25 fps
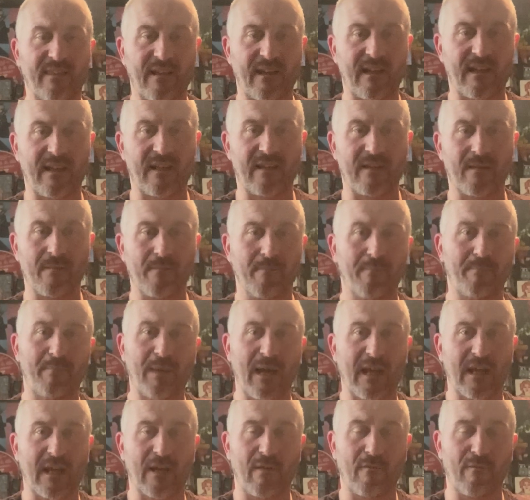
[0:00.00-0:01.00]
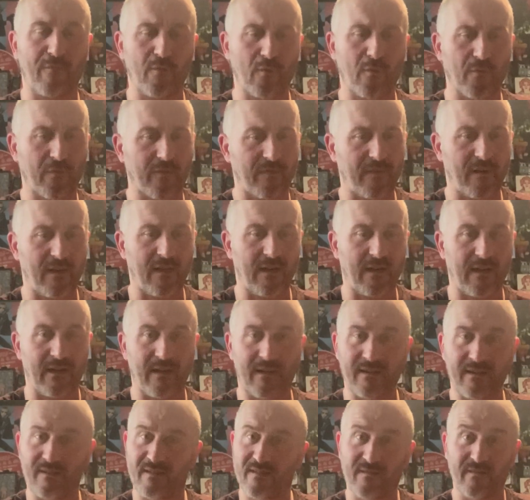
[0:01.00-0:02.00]
then back and forth.
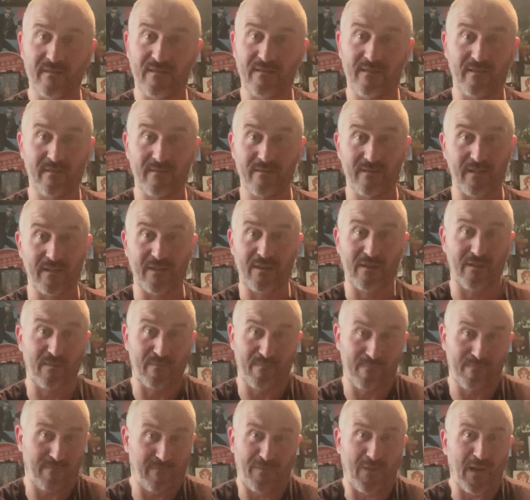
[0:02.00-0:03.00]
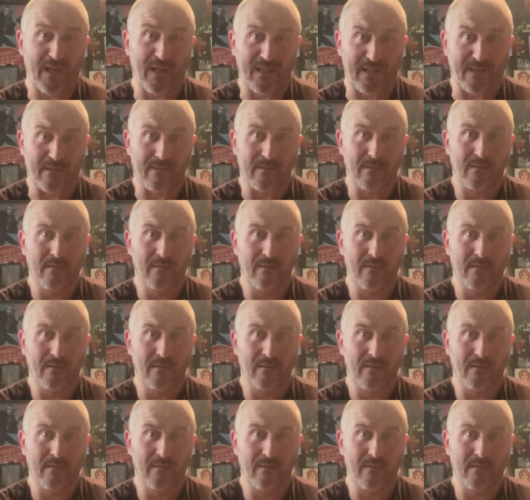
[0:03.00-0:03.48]
It's fine.